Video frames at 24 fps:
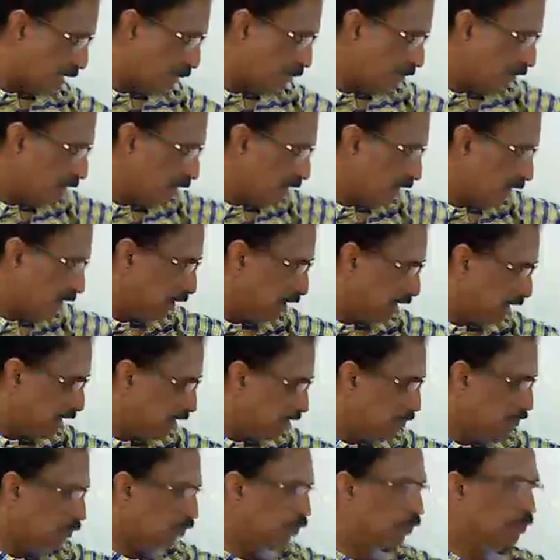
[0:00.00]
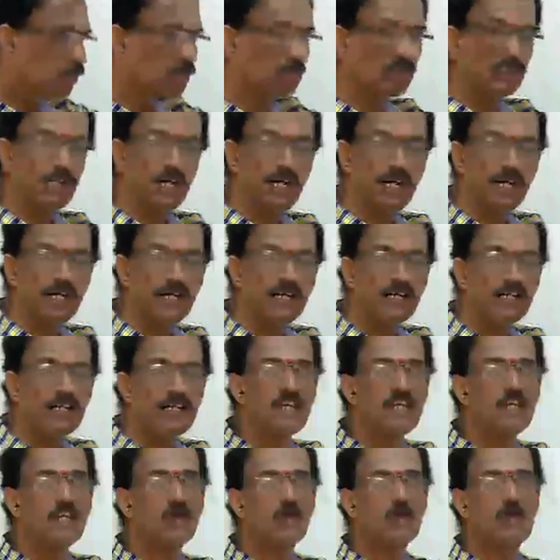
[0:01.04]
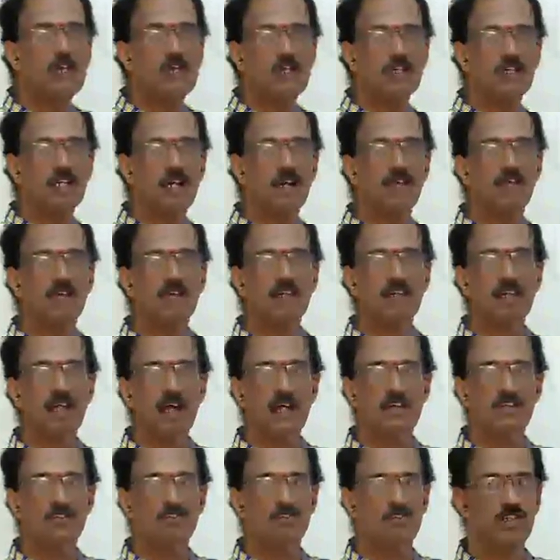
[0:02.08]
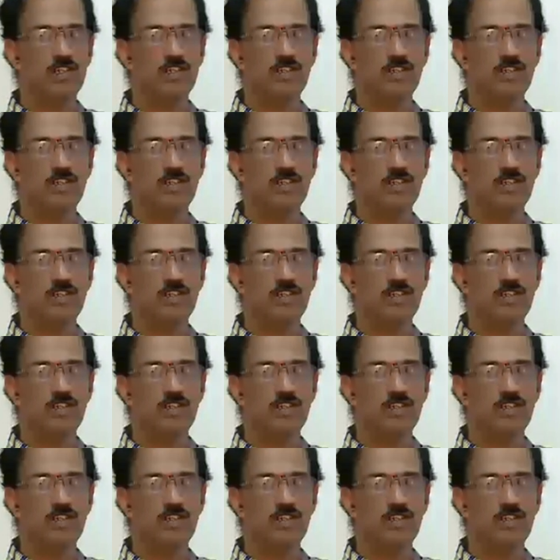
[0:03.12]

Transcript: these both are equation of a tangent.